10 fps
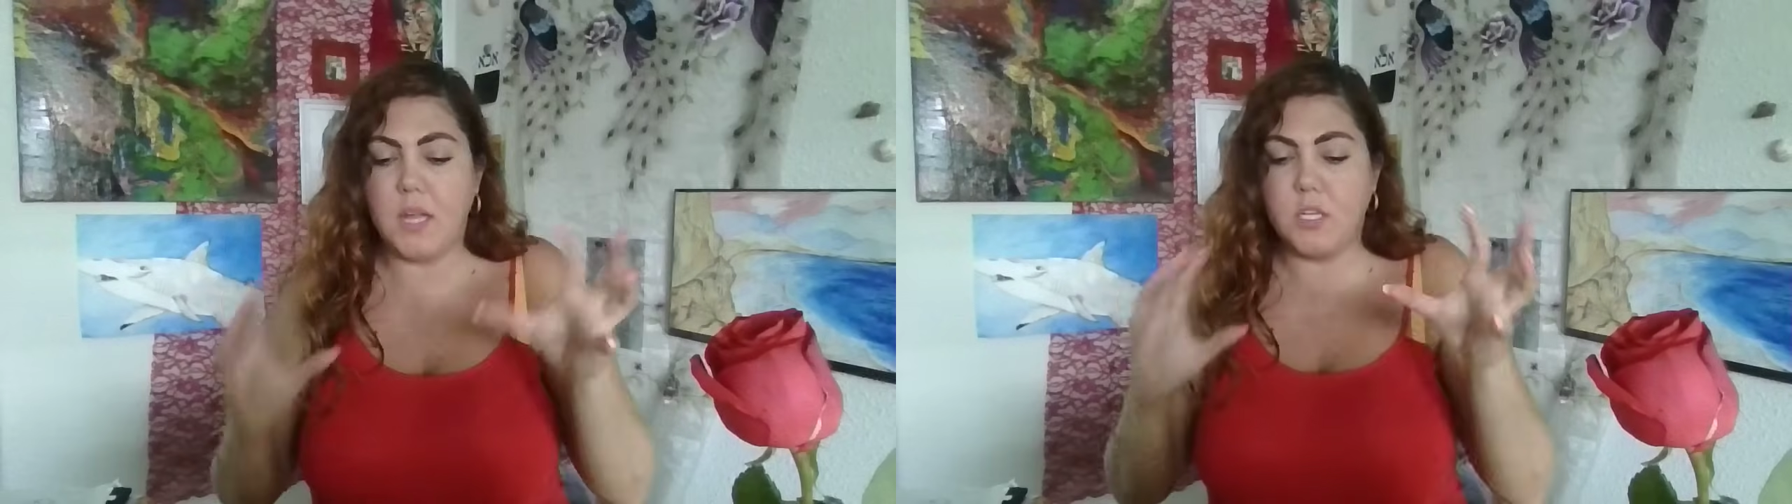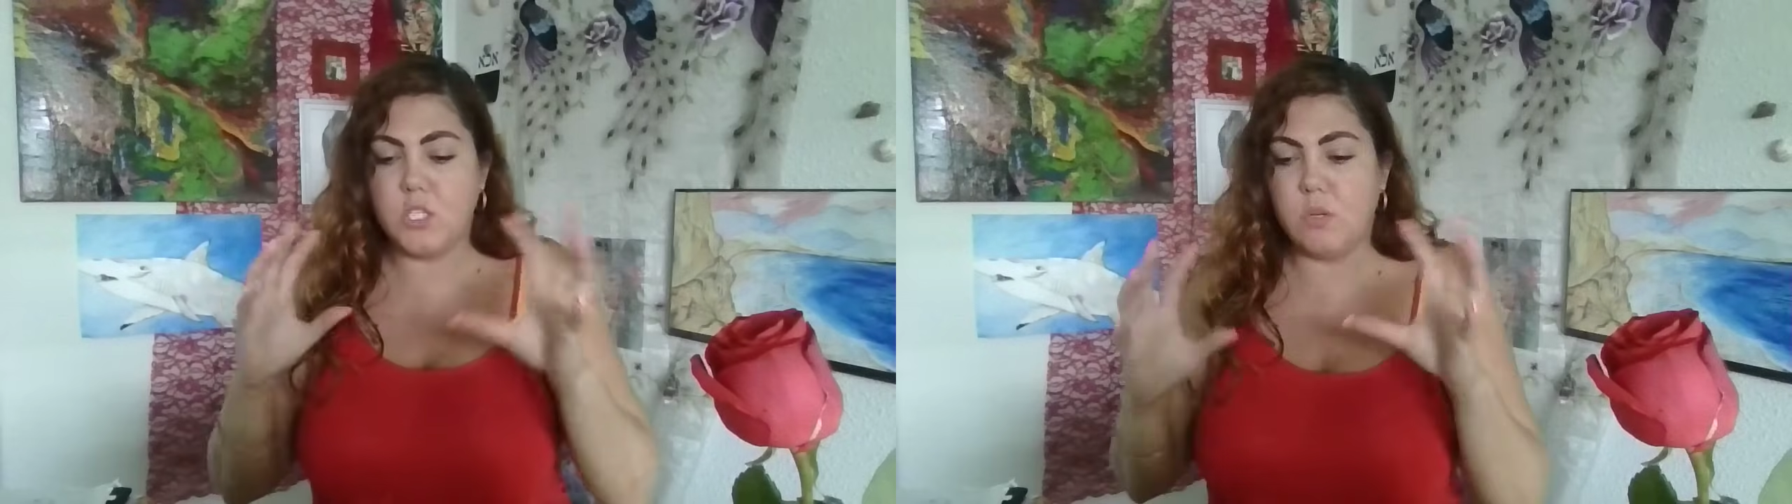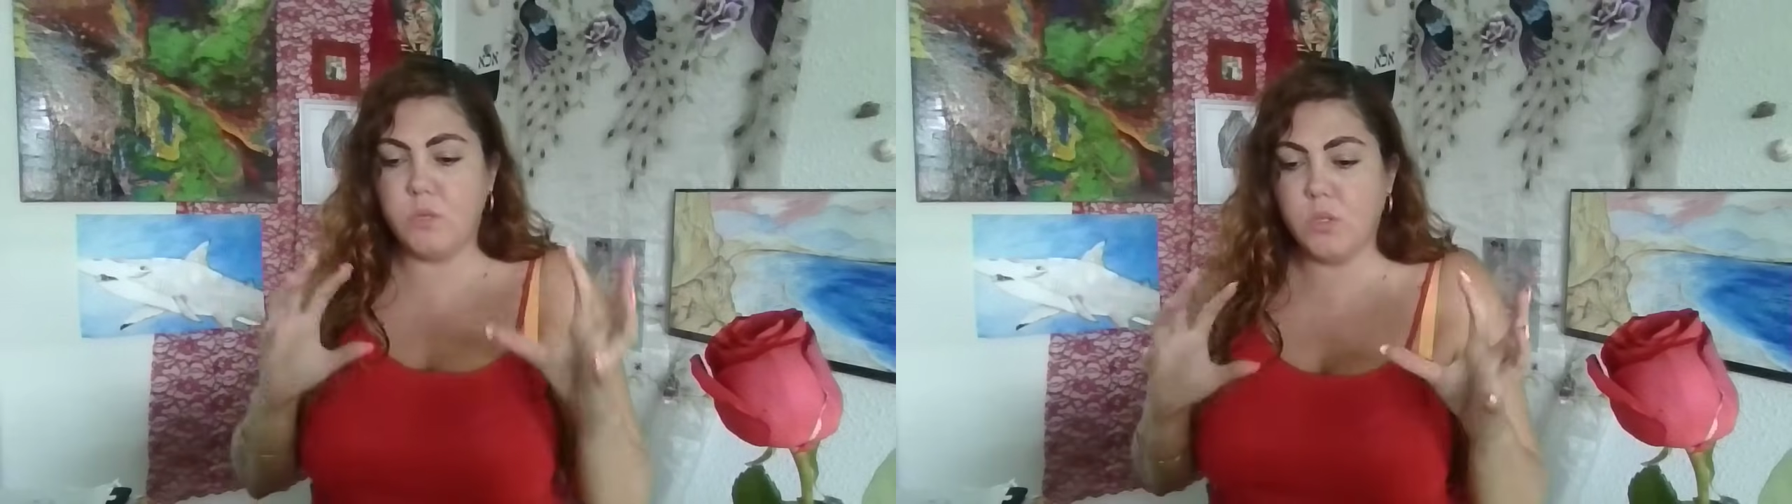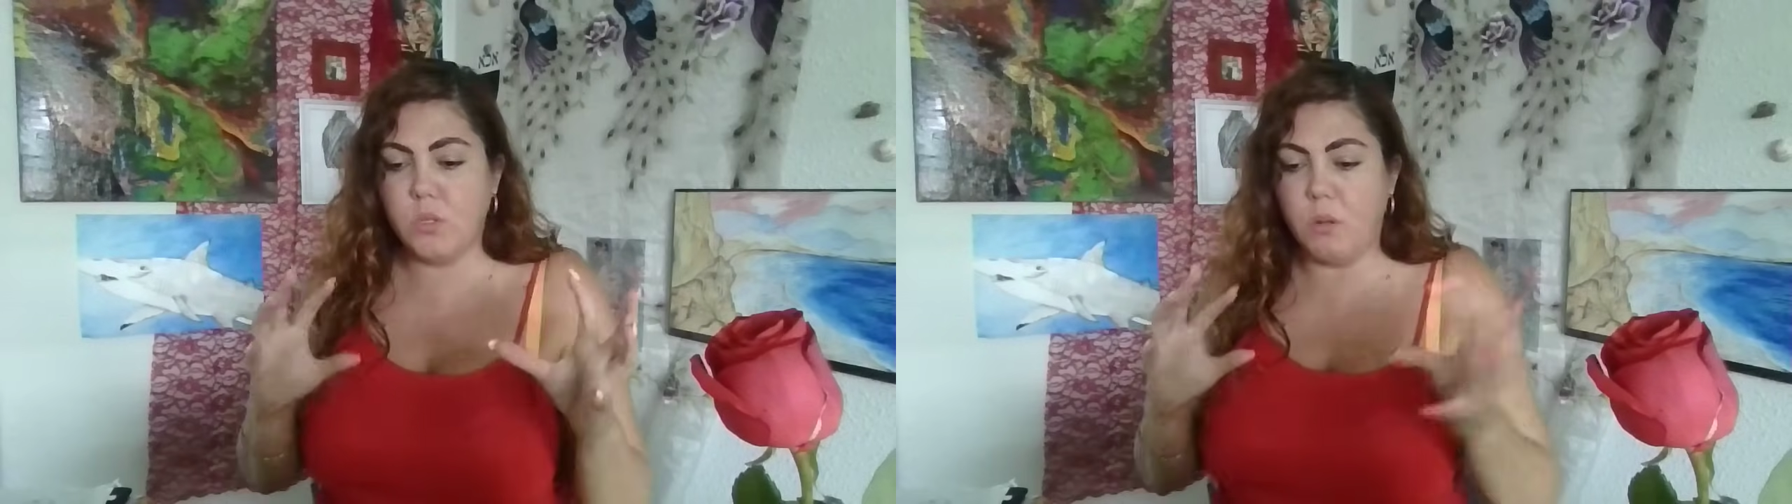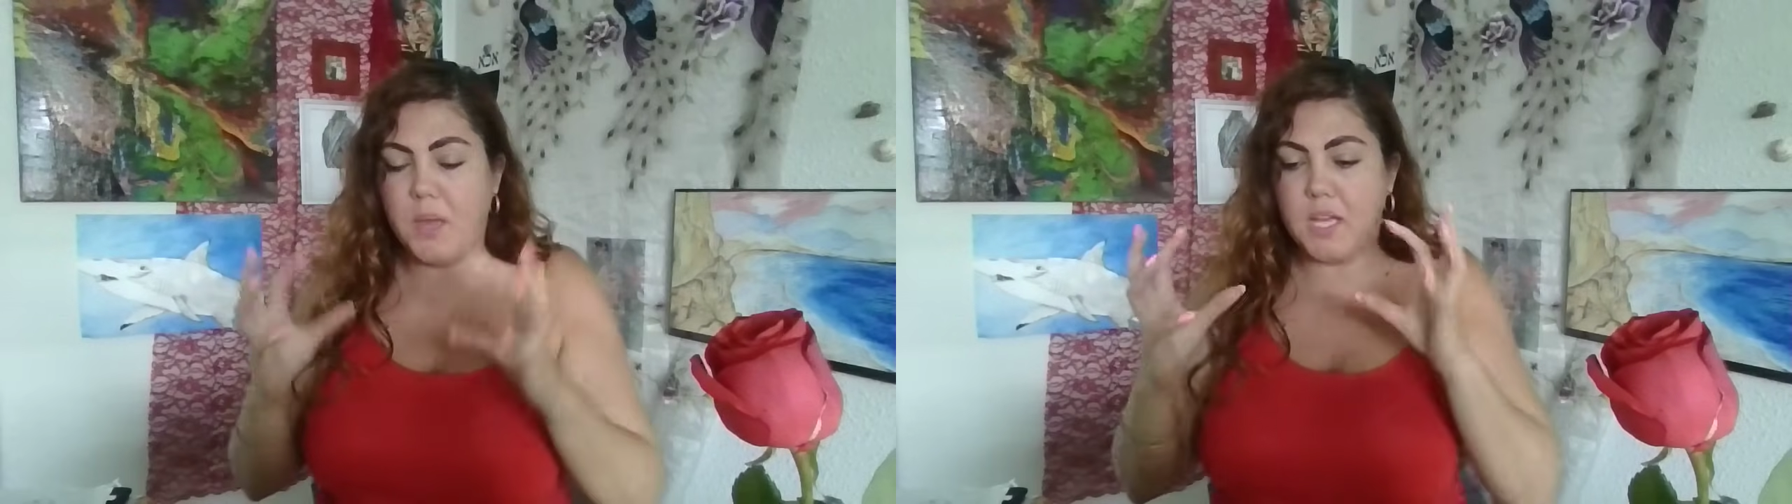and shift a
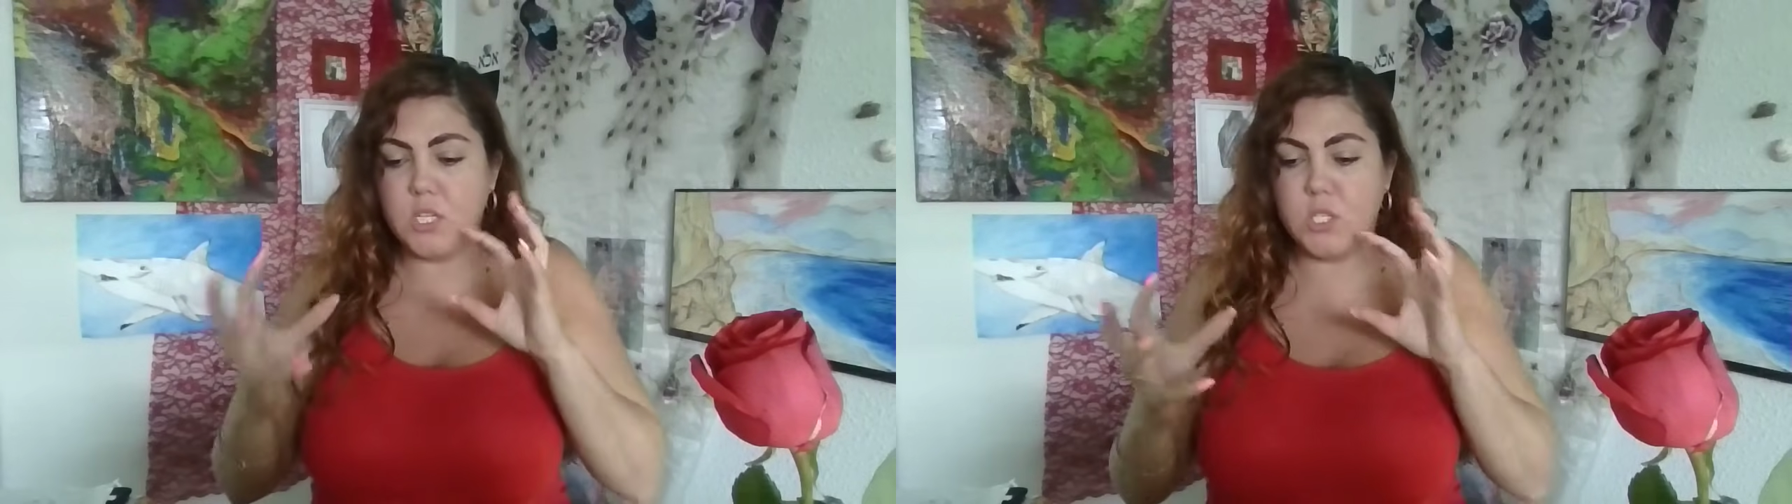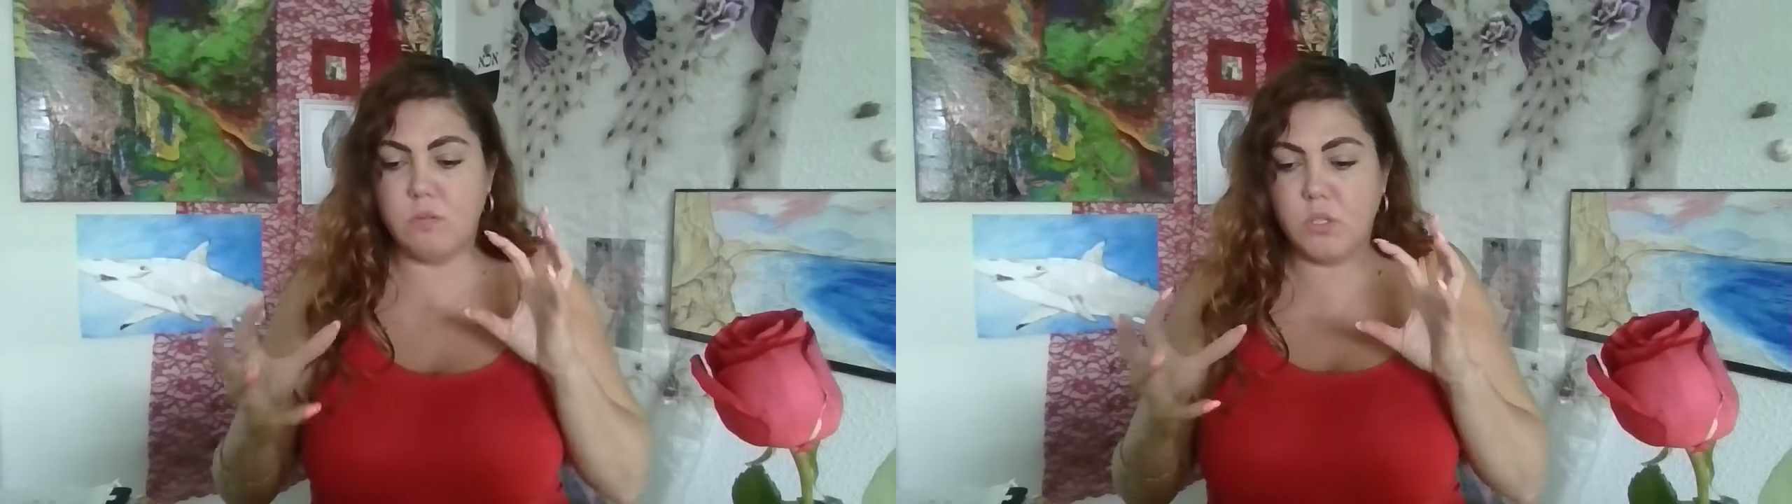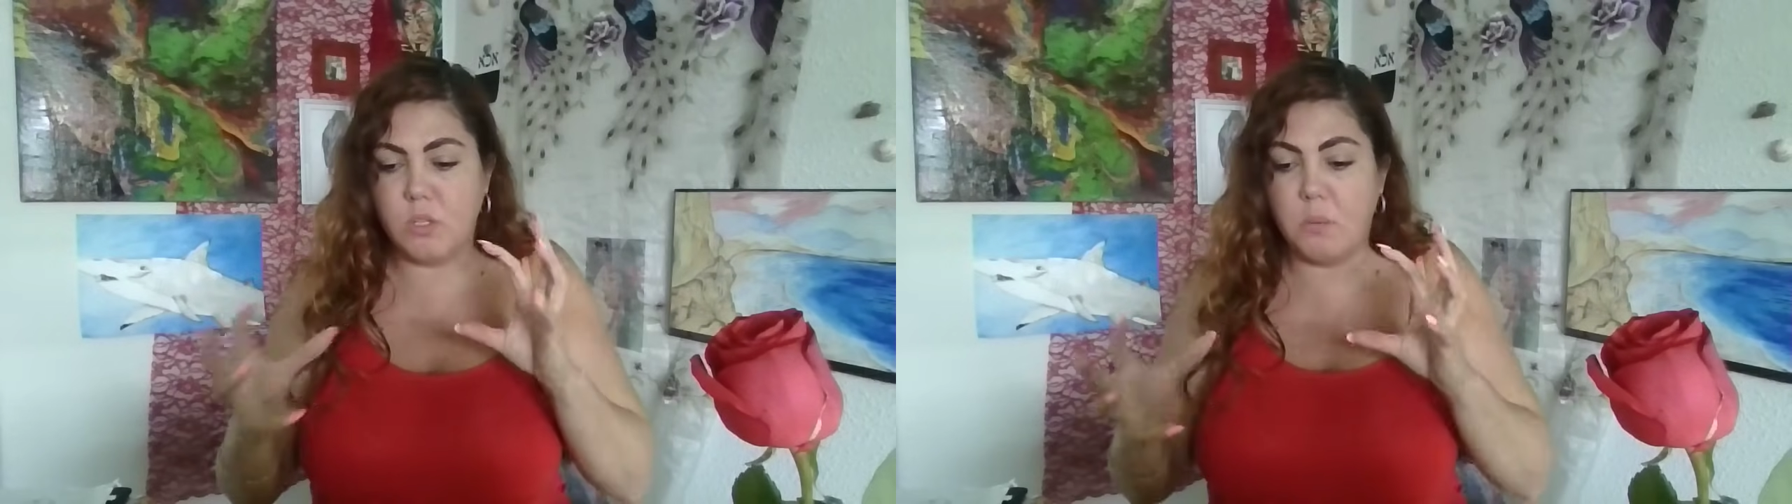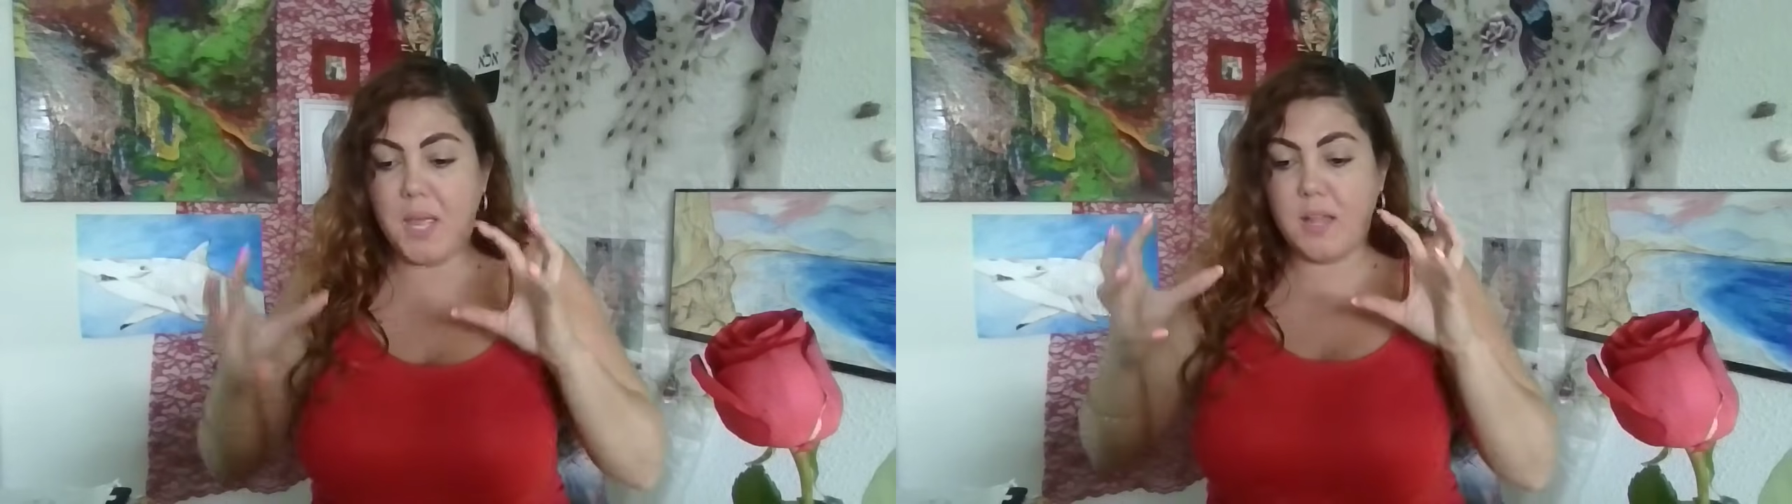little bit and shift a little bit,